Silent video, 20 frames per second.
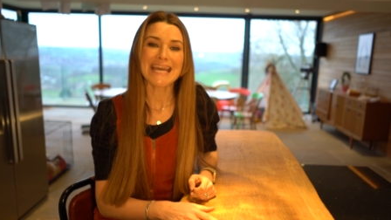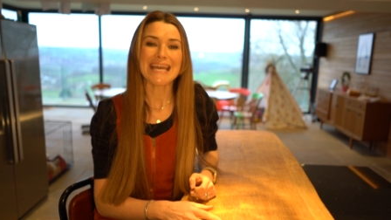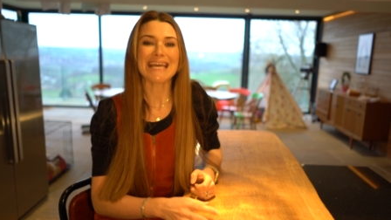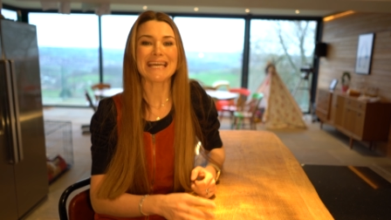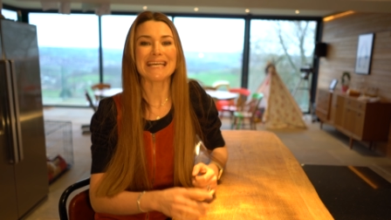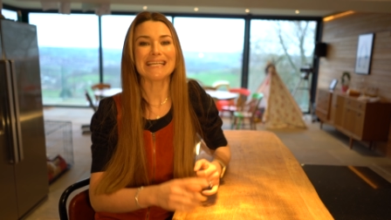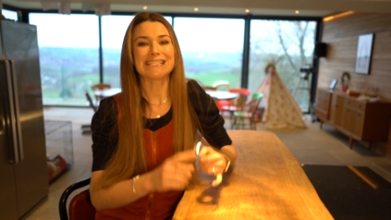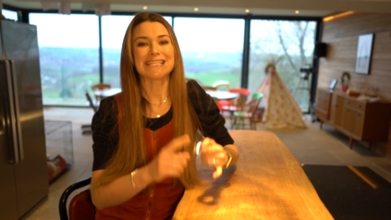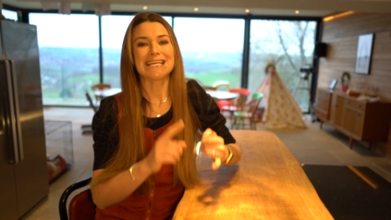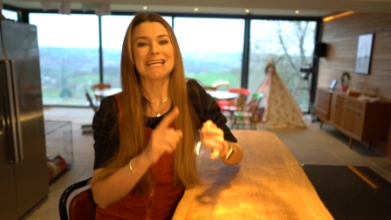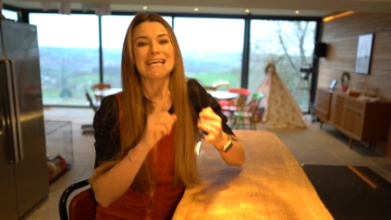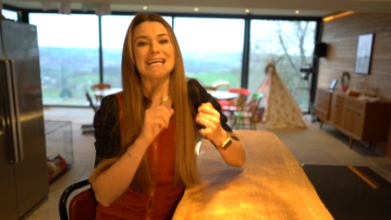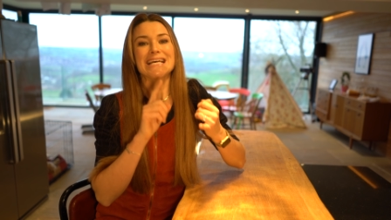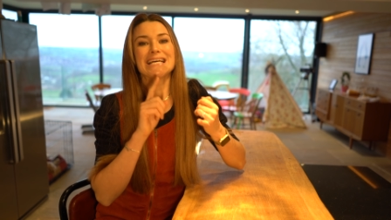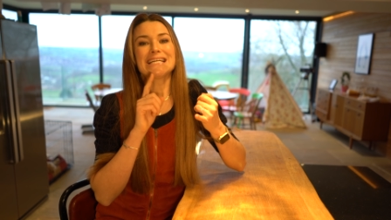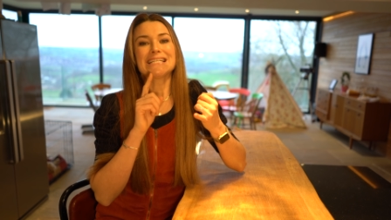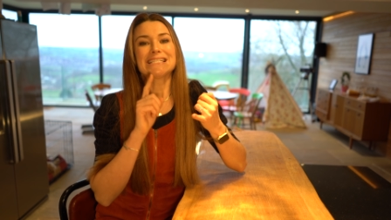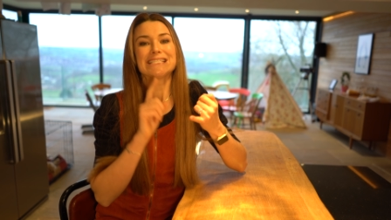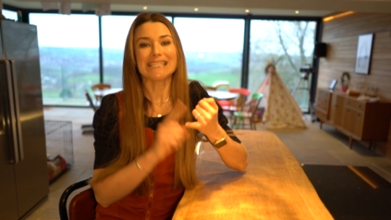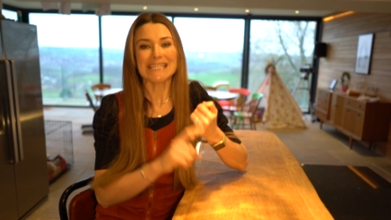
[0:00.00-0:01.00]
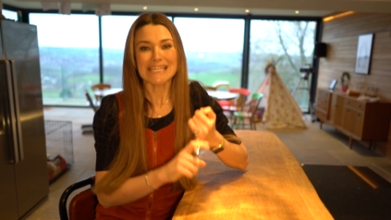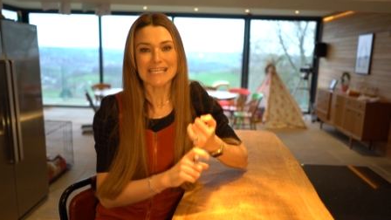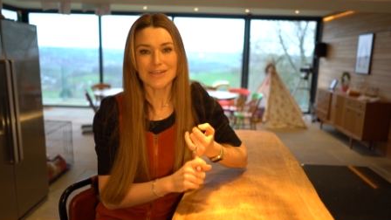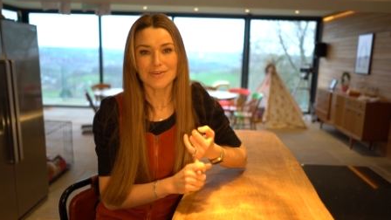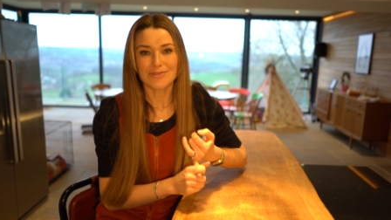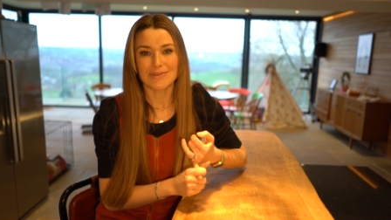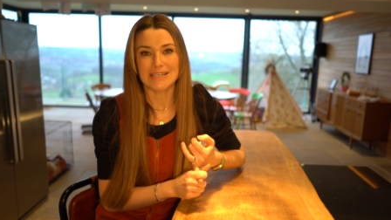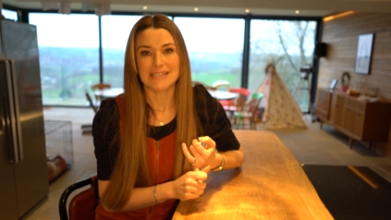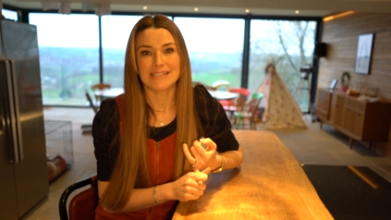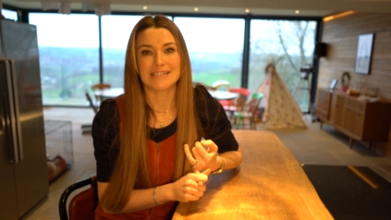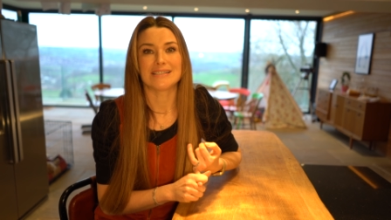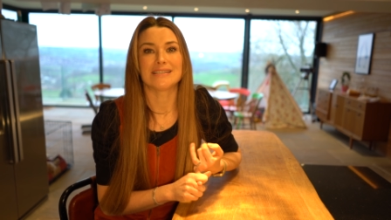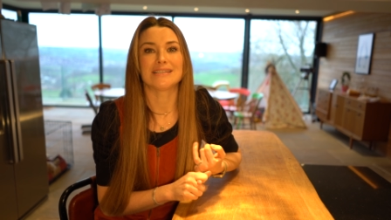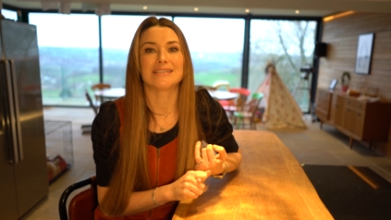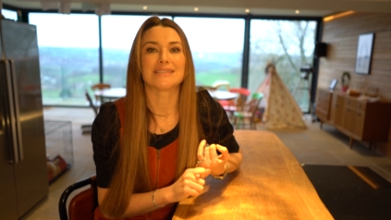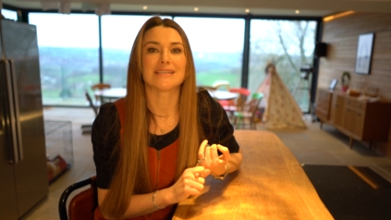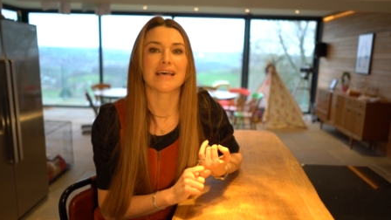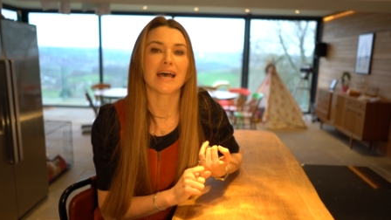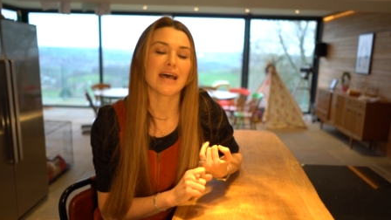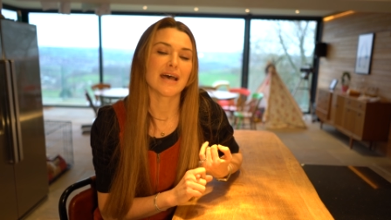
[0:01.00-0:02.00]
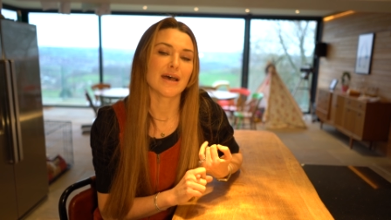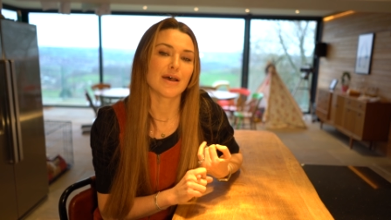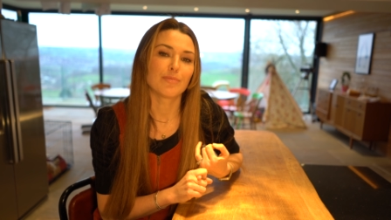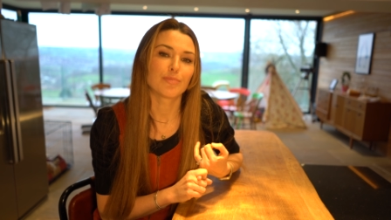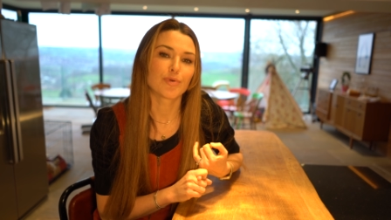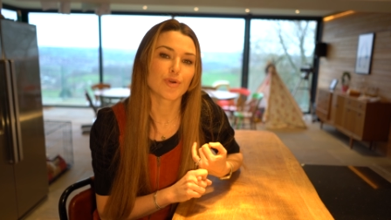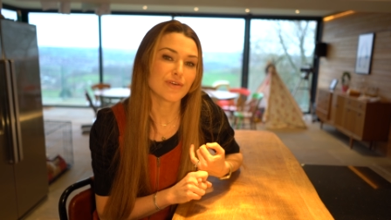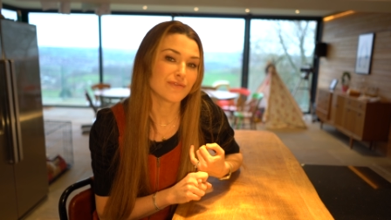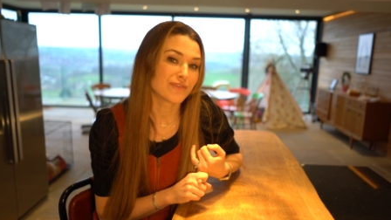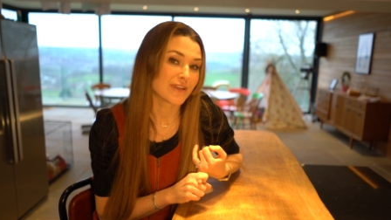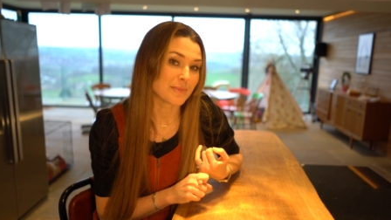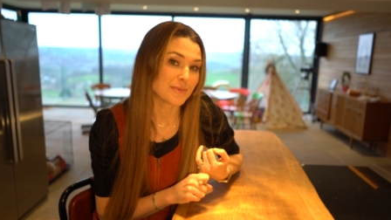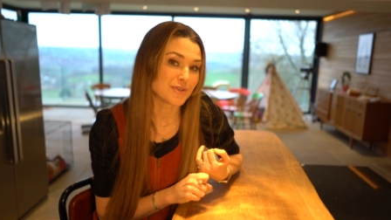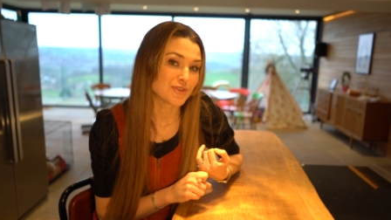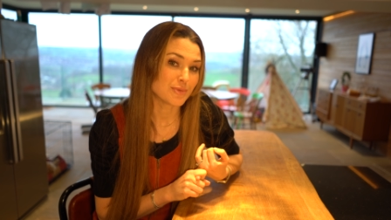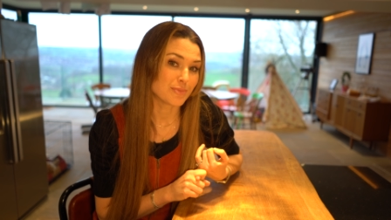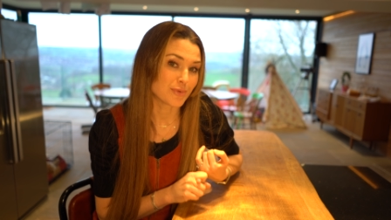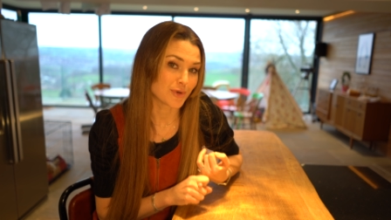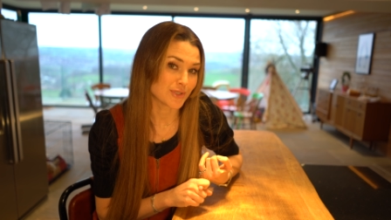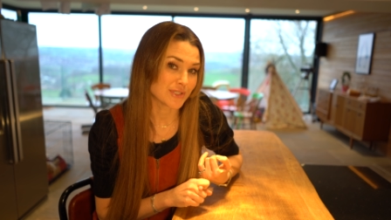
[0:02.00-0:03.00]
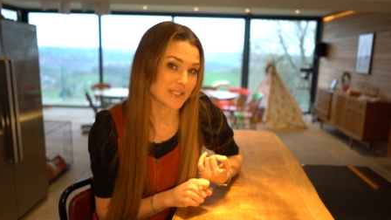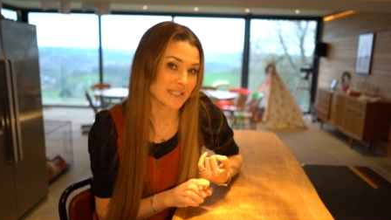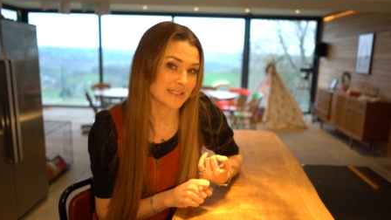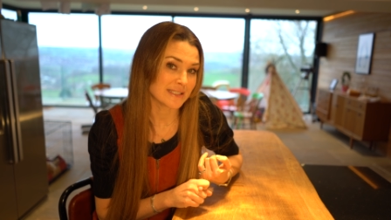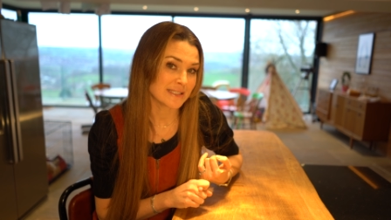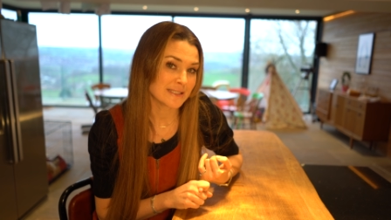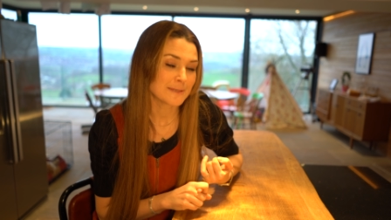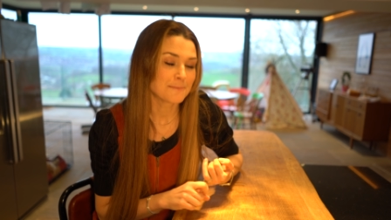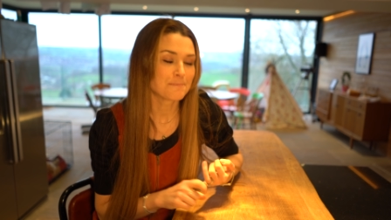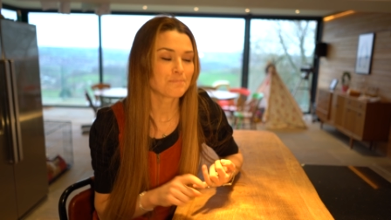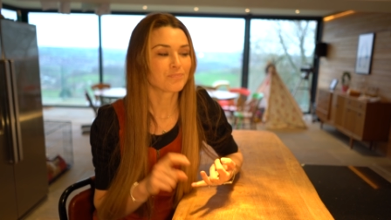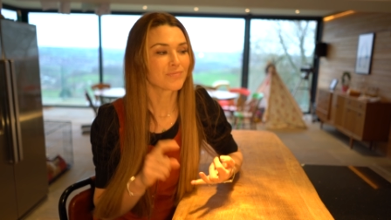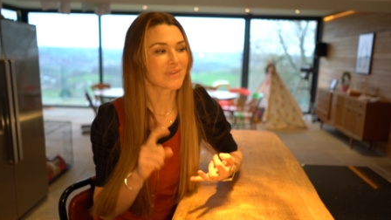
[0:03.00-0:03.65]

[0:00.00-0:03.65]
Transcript: It decreases uh, pro-inflammatory processes,